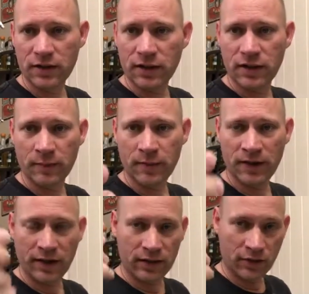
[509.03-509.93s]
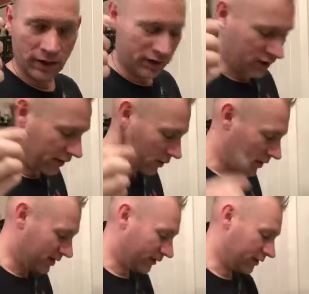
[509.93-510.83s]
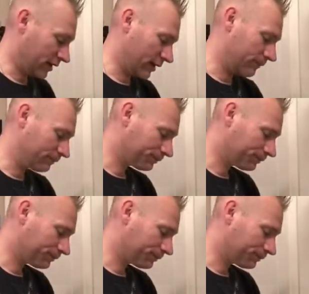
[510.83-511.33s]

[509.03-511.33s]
But I get great shaves with this every time.